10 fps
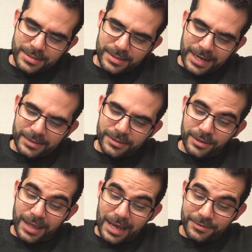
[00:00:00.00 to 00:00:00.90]
Next to
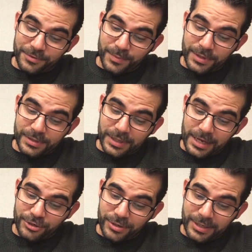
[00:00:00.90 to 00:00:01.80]
last from the
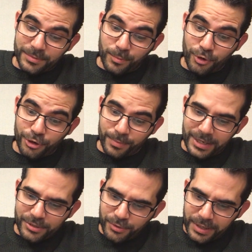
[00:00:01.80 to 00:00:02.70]
selection is Murder
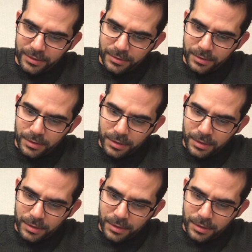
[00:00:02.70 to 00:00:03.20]
Mysteries,